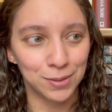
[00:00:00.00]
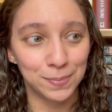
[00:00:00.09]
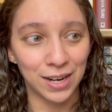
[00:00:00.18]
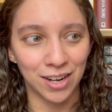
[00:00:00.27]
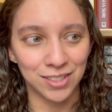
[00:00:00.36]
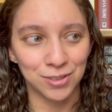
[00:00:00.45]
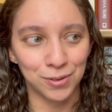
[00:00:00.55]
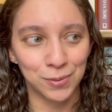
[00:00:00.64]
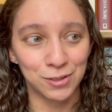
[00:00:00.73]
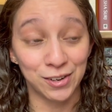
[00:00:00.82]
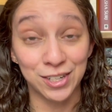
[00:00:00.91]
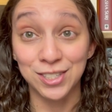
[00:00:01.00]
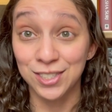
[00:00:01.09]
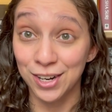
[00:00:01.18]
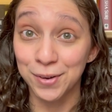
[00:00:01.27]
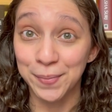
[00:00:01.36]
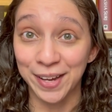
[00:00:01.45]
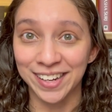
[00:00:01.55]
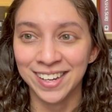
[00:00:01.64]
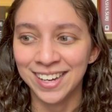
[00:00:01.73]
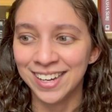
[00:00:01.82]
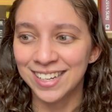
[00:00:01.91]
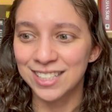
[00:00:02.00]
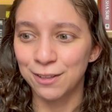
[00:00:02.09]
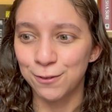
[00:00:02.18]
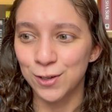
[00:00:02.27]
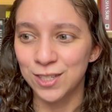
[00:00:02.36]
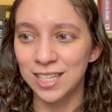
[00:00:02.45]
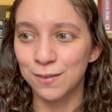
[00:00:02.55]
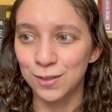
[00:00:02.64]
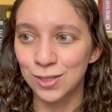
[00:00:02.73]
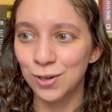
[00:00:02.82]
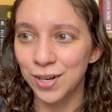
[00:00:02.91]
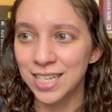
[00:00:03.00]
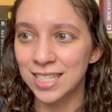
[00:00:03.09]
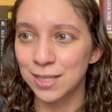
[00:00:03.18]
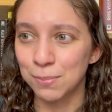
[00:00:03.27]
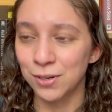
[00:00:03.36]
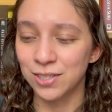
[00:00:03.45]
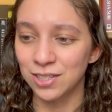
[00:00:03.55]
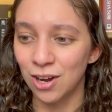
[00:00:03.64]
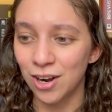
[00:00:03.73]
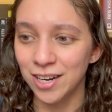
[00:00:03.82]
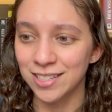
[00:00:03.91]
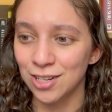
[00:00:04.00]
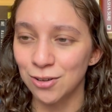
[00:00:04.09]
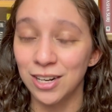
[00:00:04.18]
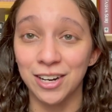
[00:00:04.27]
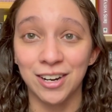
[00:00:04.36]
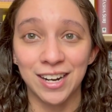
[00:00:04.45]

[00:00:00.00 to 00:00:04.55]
but also it was very disturbing because the first scene of the story is this person's heart is no longer